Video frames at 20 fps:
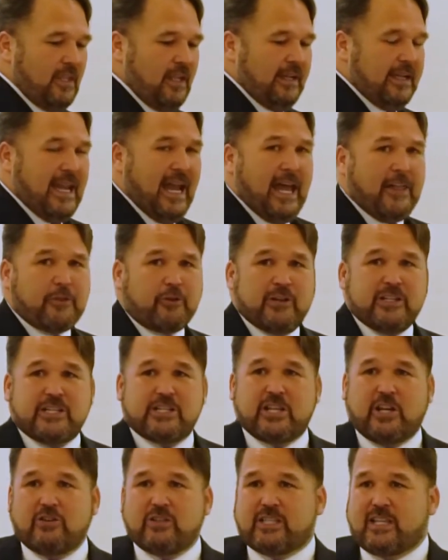Catherine
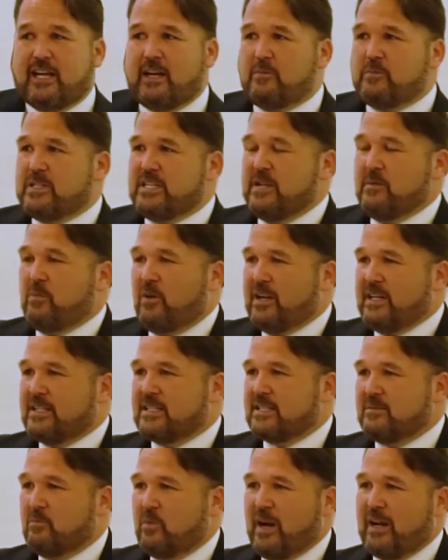shows up. She brings
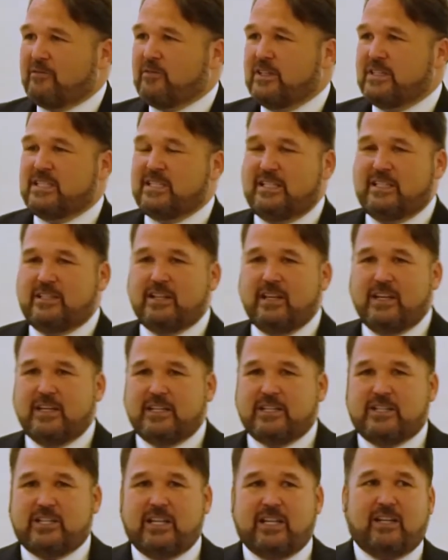some breakfast, and
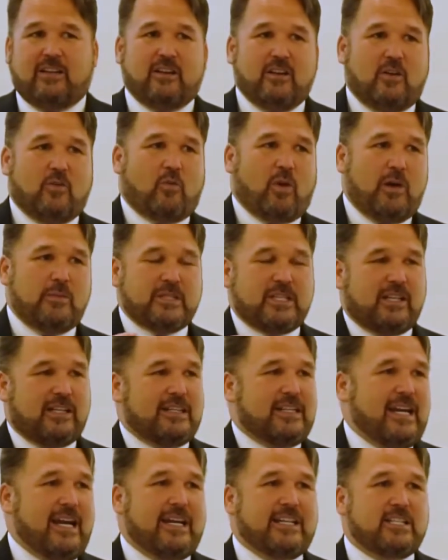she rubs
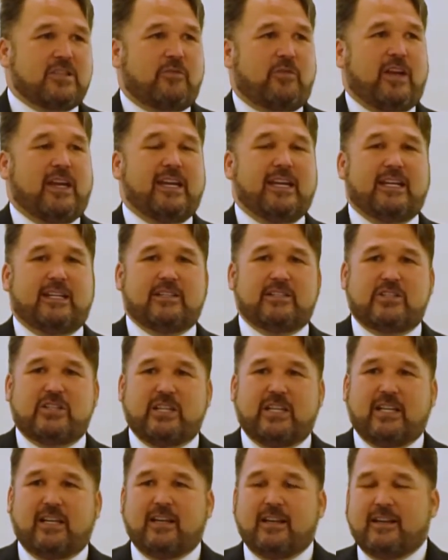on Dad's feet, and
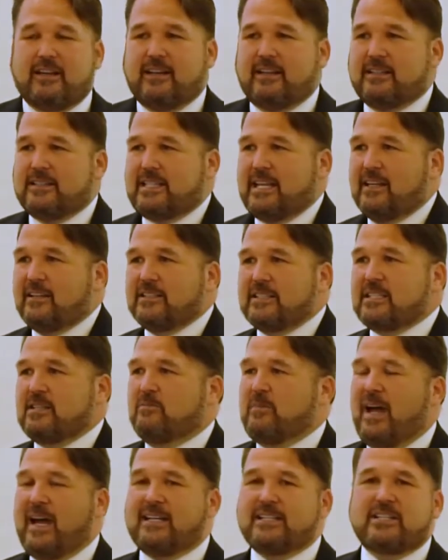she tells
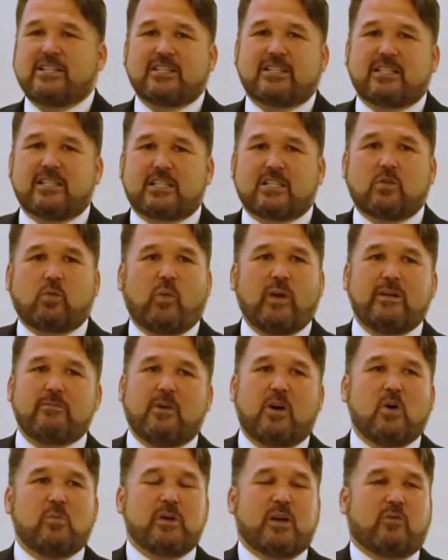him, has just a sweet
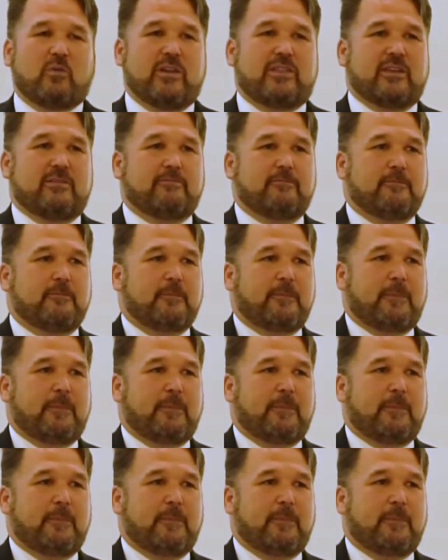moment with him.